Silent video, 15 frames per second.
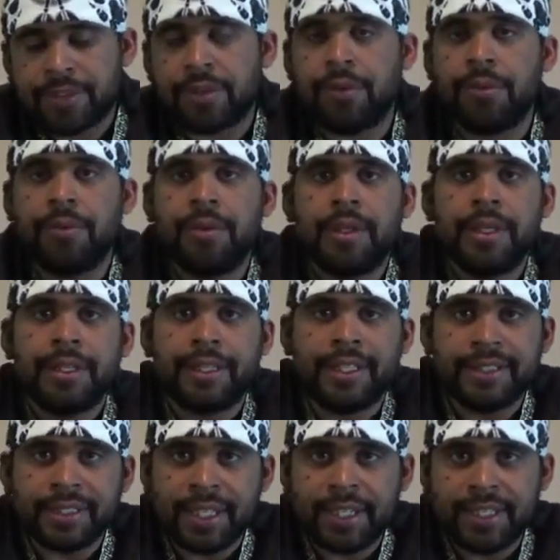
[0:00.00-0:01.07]
So
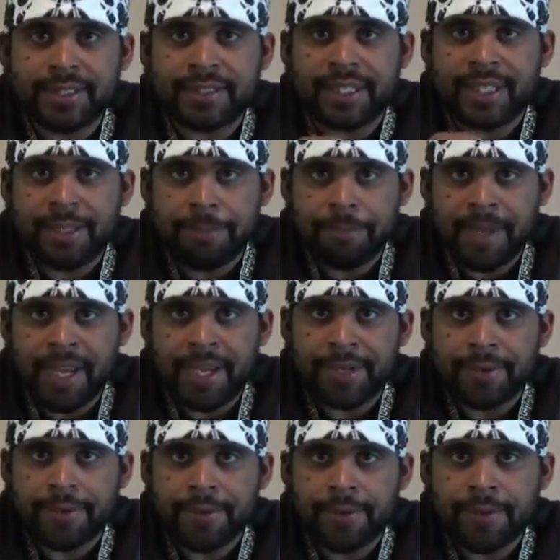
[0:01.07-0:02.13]
these Indians that he
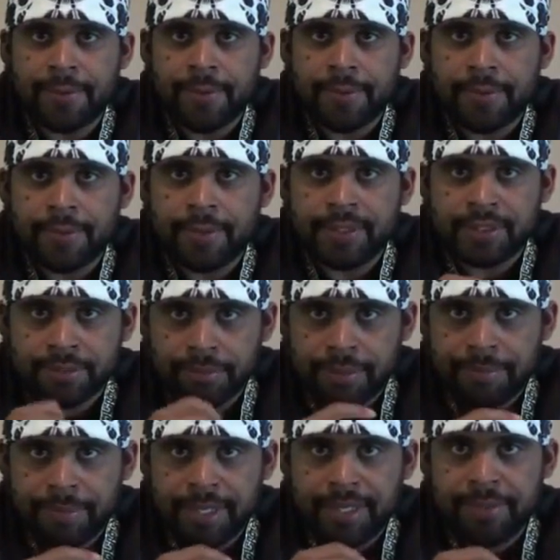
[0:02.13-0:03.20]
met, these
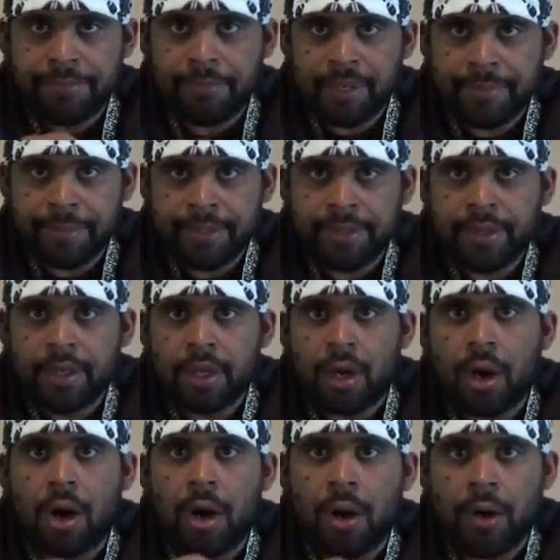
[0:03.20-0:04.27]
three men and women,